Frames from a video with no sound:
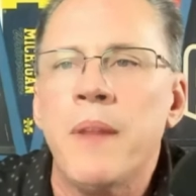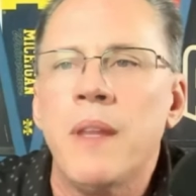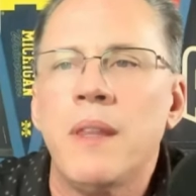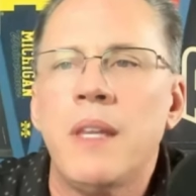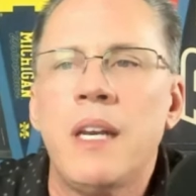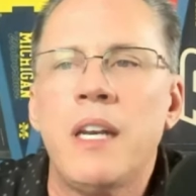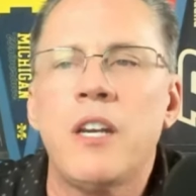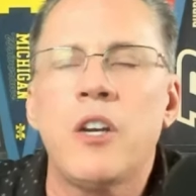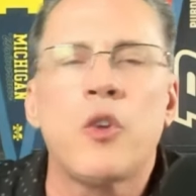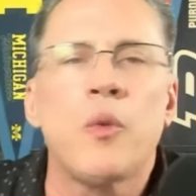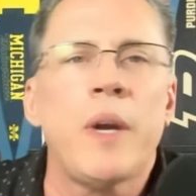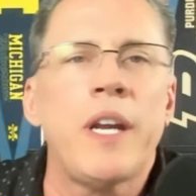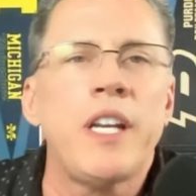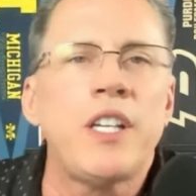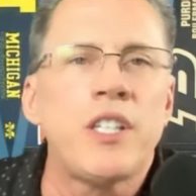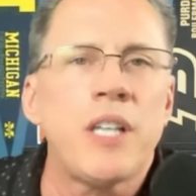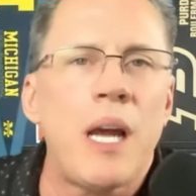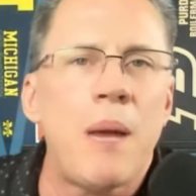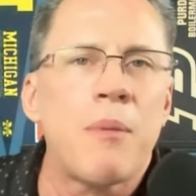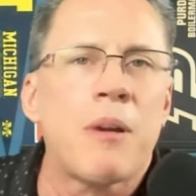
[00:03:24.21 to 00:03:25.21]
They did a great
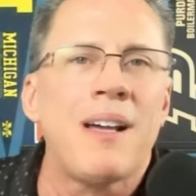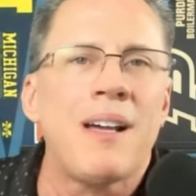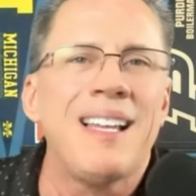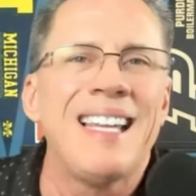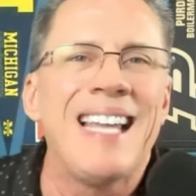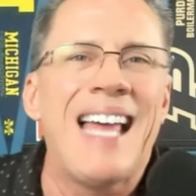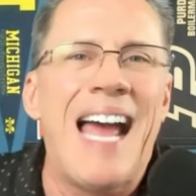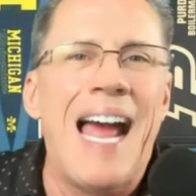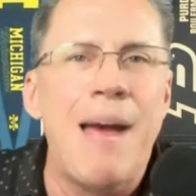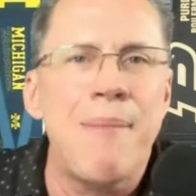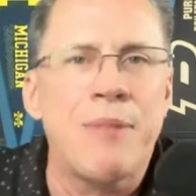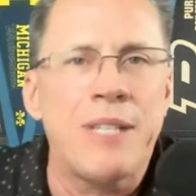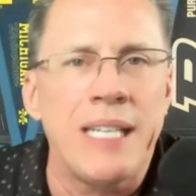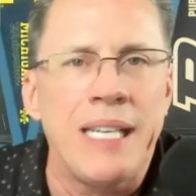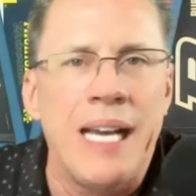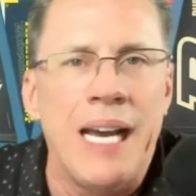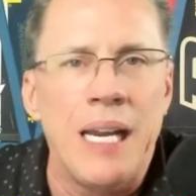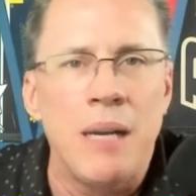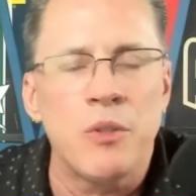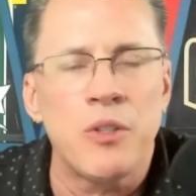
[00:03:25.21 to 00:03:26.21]
job
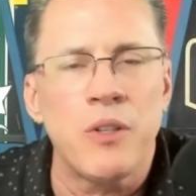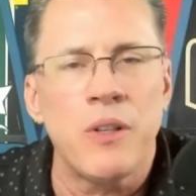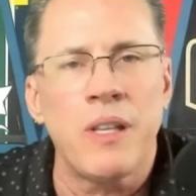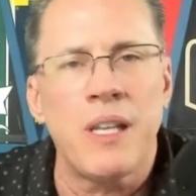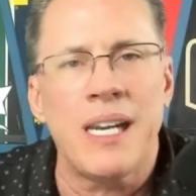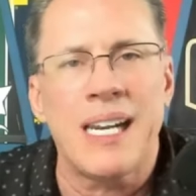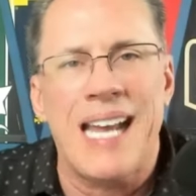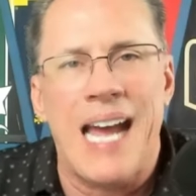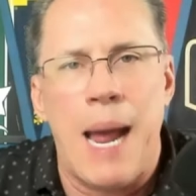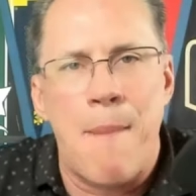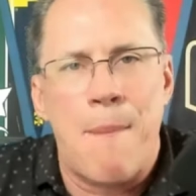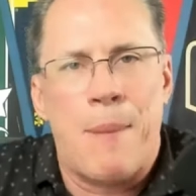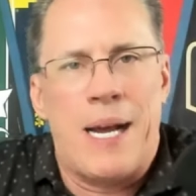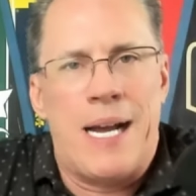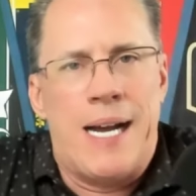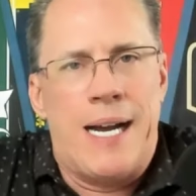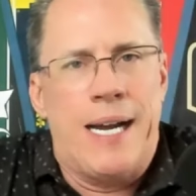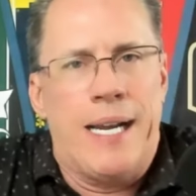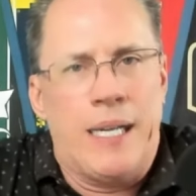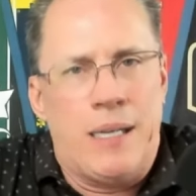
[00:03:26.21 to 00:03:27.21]
collapsing on them. So that a guy
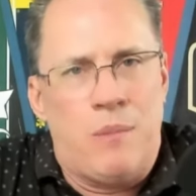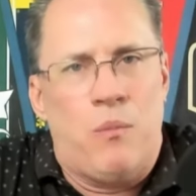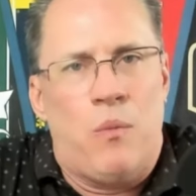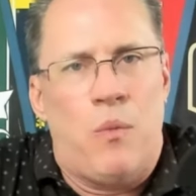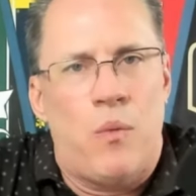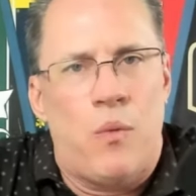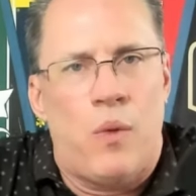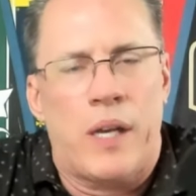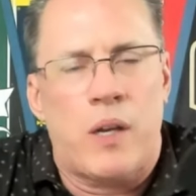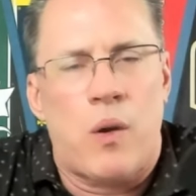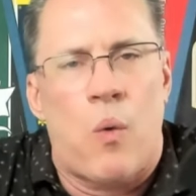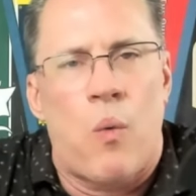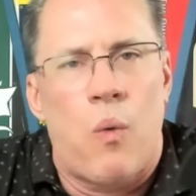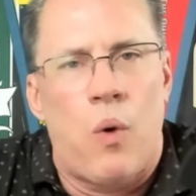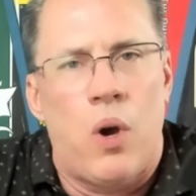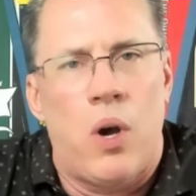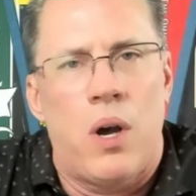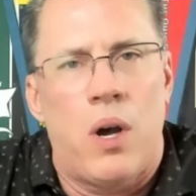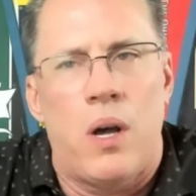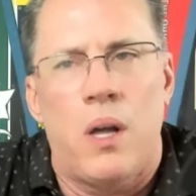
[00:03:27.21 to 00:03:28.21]
behind them, like a
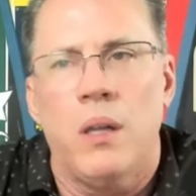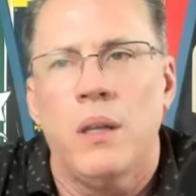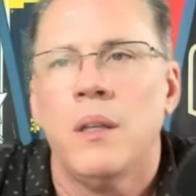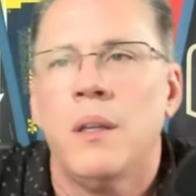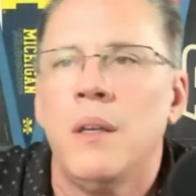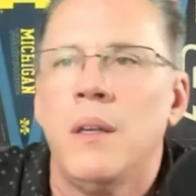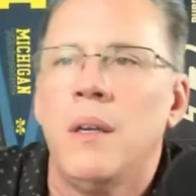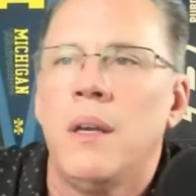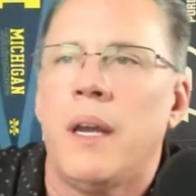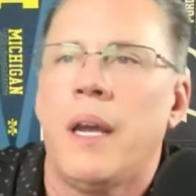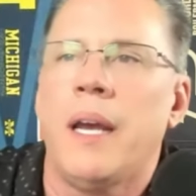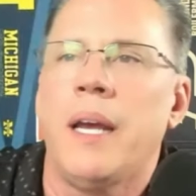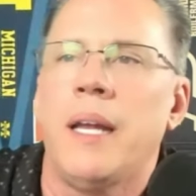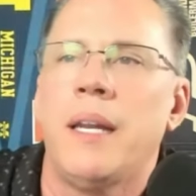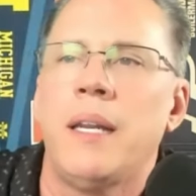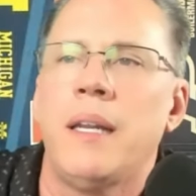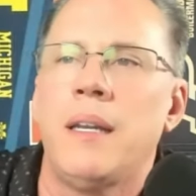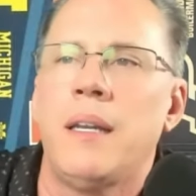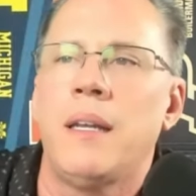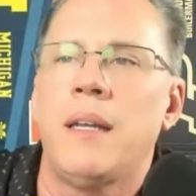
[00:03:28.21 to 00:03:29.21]
wall, and
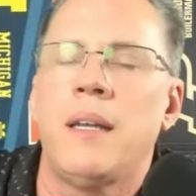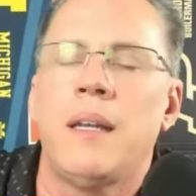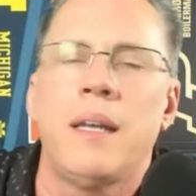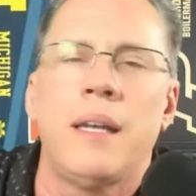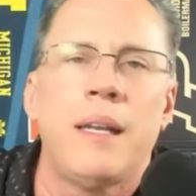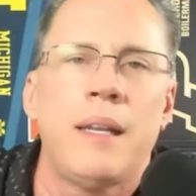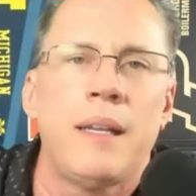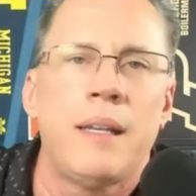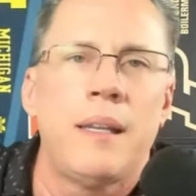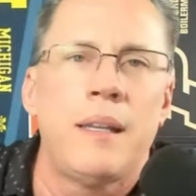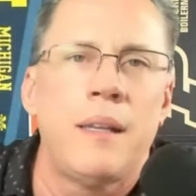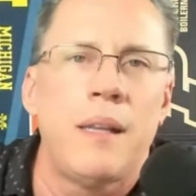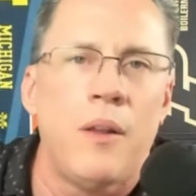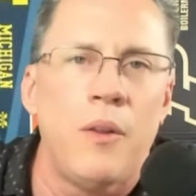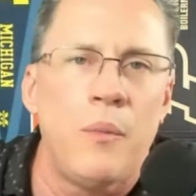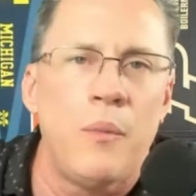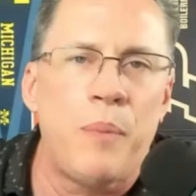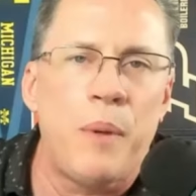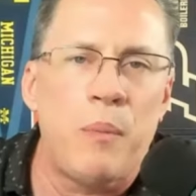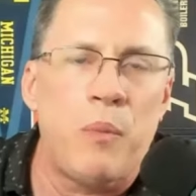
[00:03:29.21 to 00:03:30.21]
then and
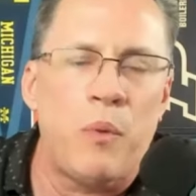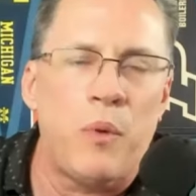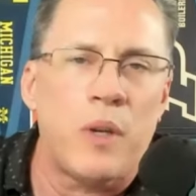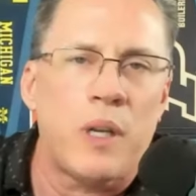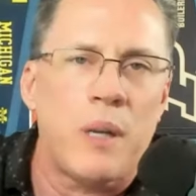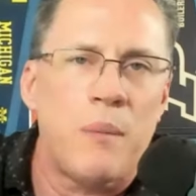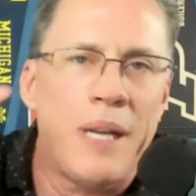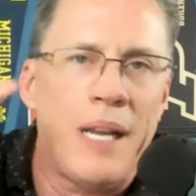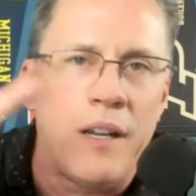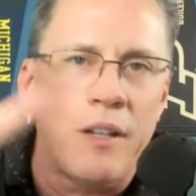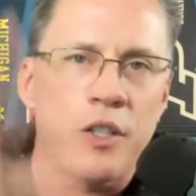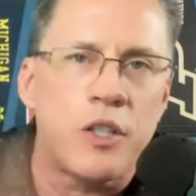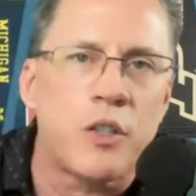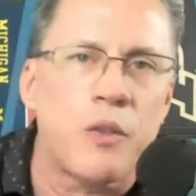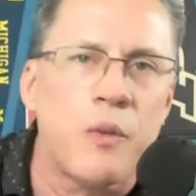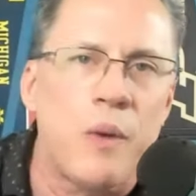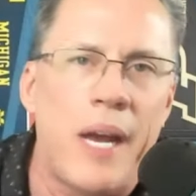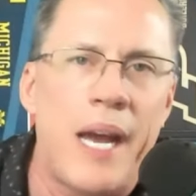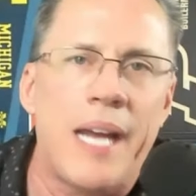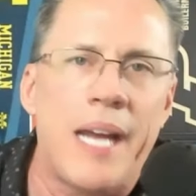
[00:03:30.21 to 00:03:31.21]
other people would come down and
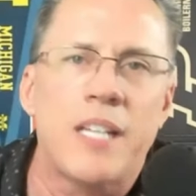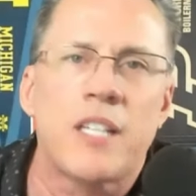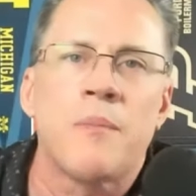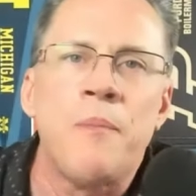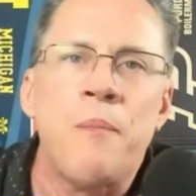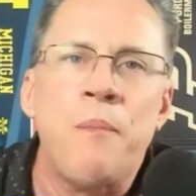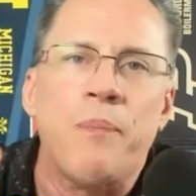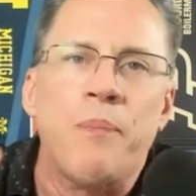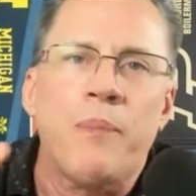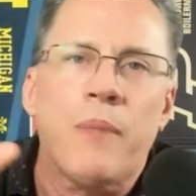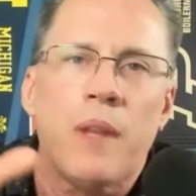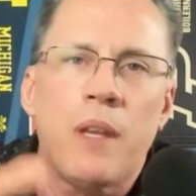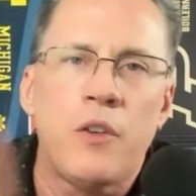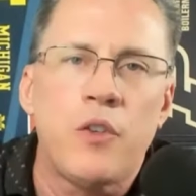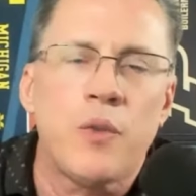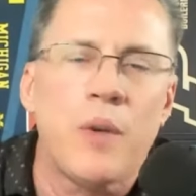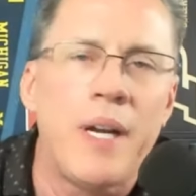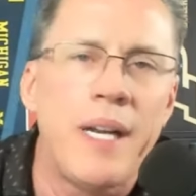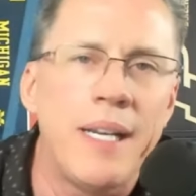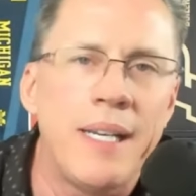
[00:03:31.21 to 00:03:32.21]
scratch and
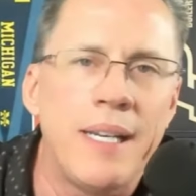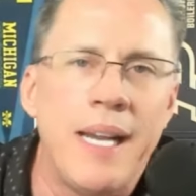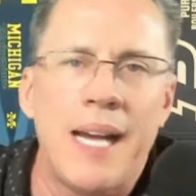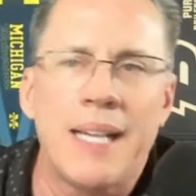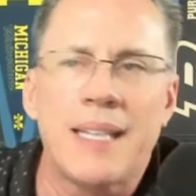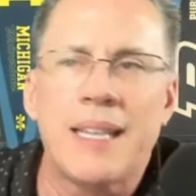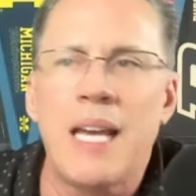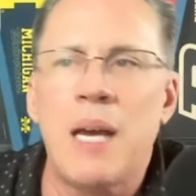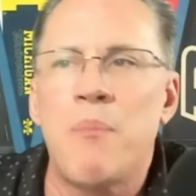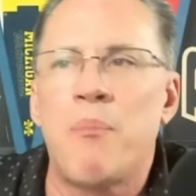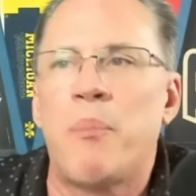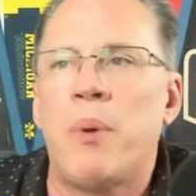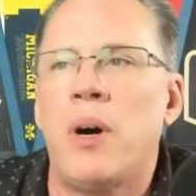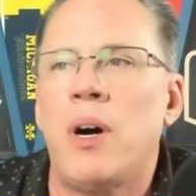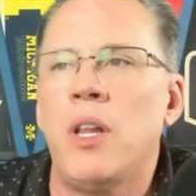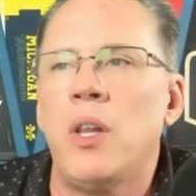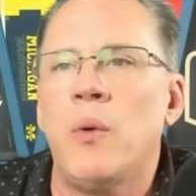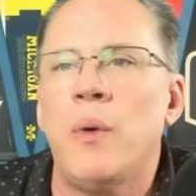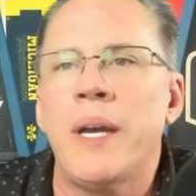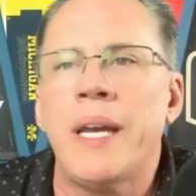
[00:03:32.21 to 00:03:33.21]
try and knock that
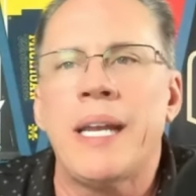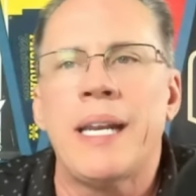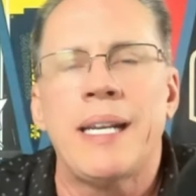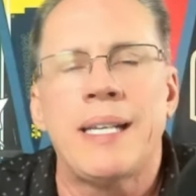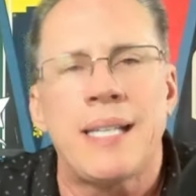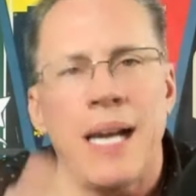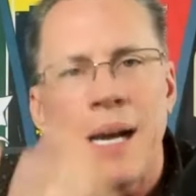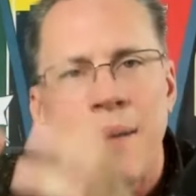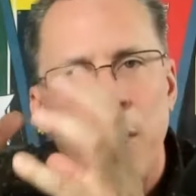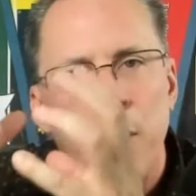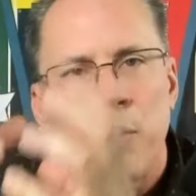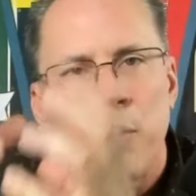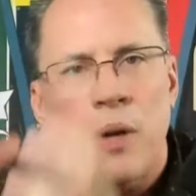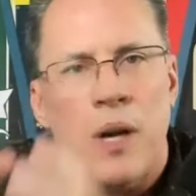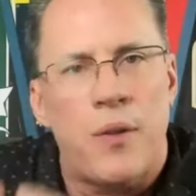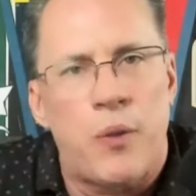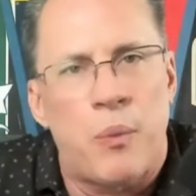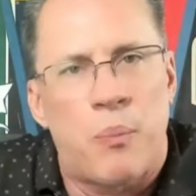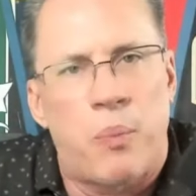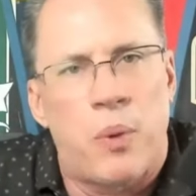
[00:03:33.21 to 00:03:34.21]
ball away anytime he
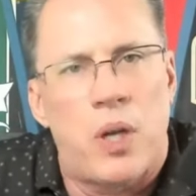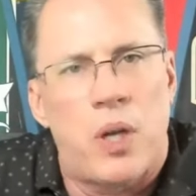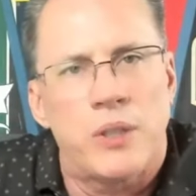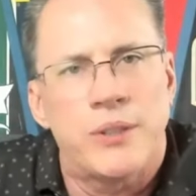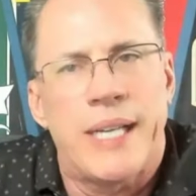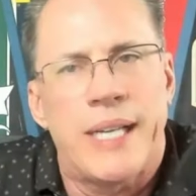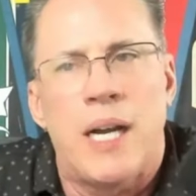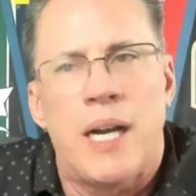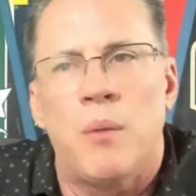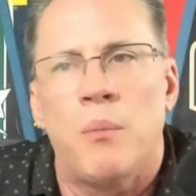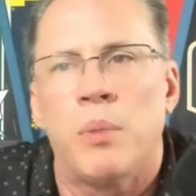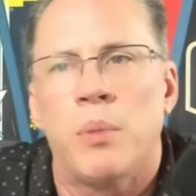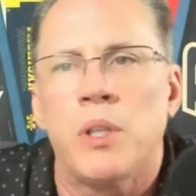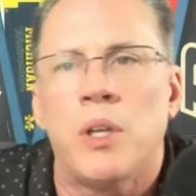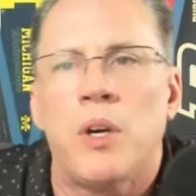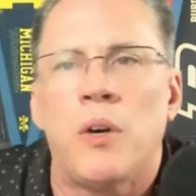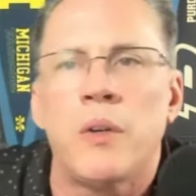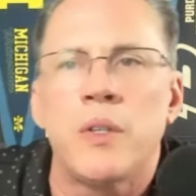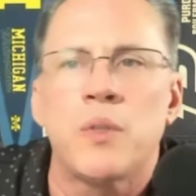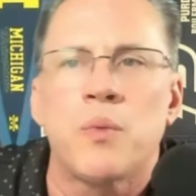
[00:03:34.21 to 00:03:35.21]
brought the ball down
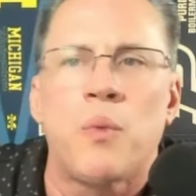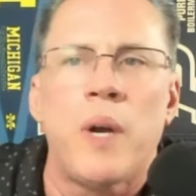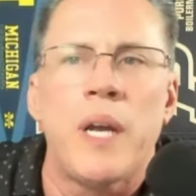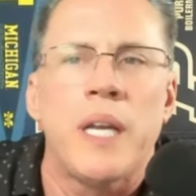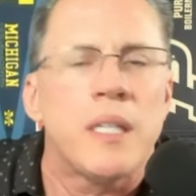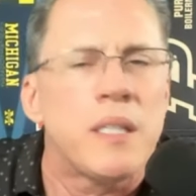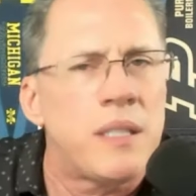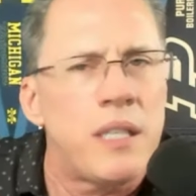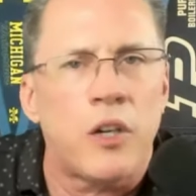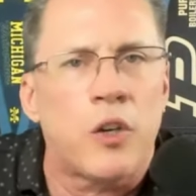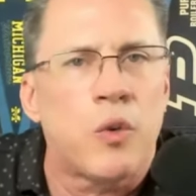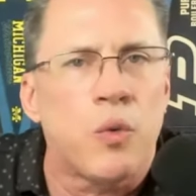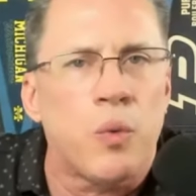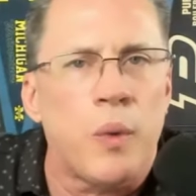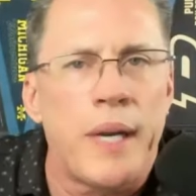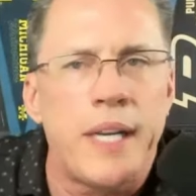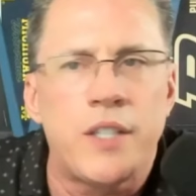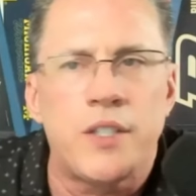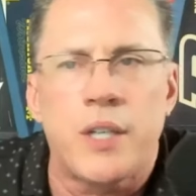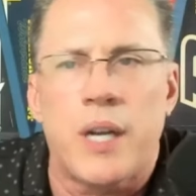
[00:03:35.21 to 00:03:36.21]
below his waist. Did a
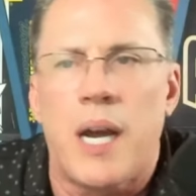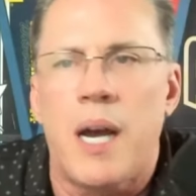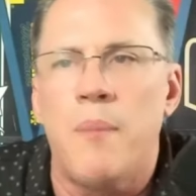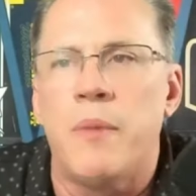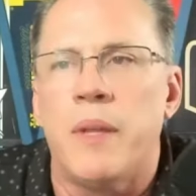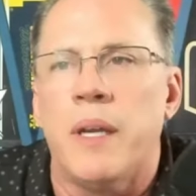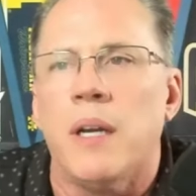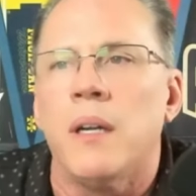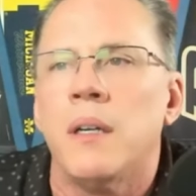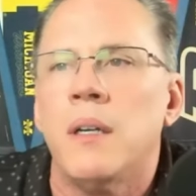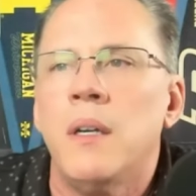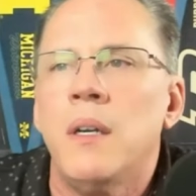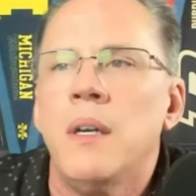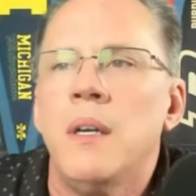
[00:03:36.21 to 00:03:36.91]
great job there.